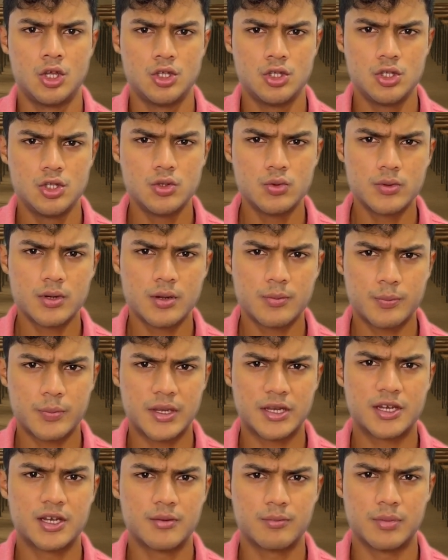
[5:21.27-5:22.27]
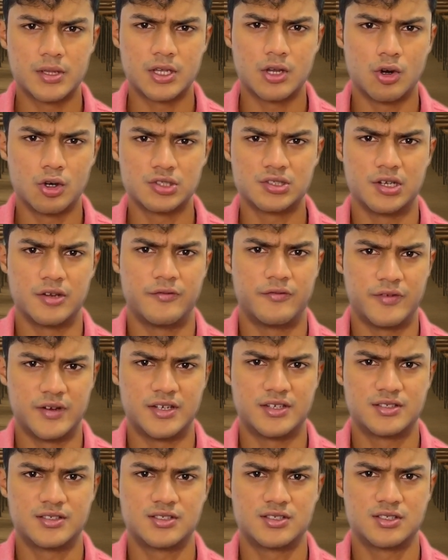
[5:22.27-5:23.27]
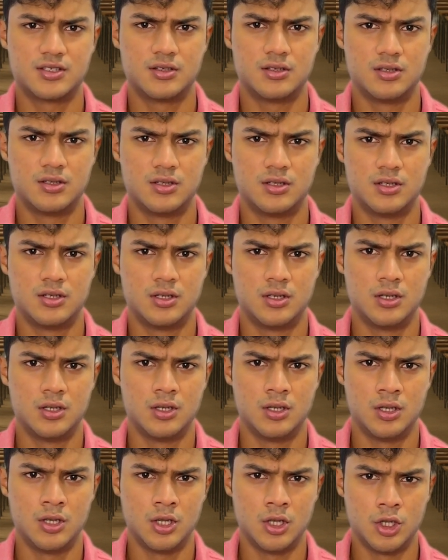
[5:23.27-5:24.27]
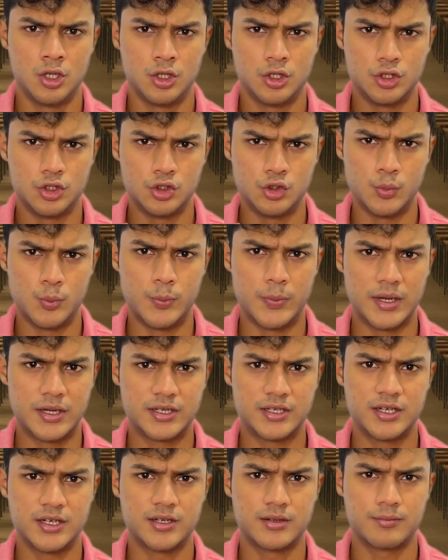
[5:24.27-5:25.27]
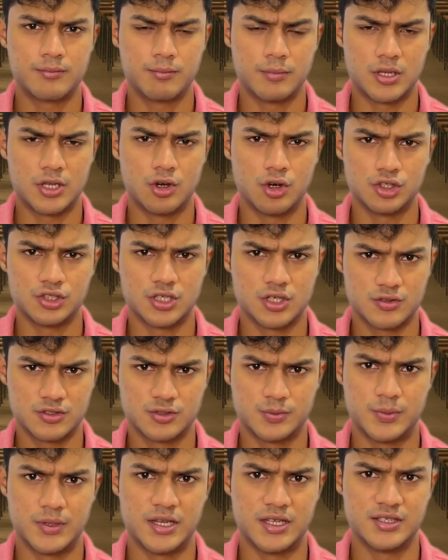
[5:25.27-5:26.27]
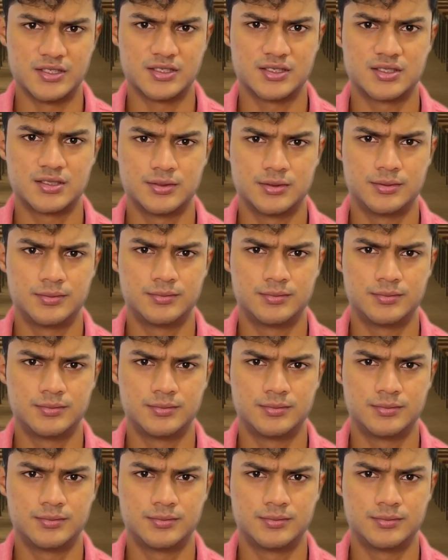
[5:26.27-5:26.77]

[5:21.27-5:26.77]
You didn't pick it because it fits. You picked it because it was praised.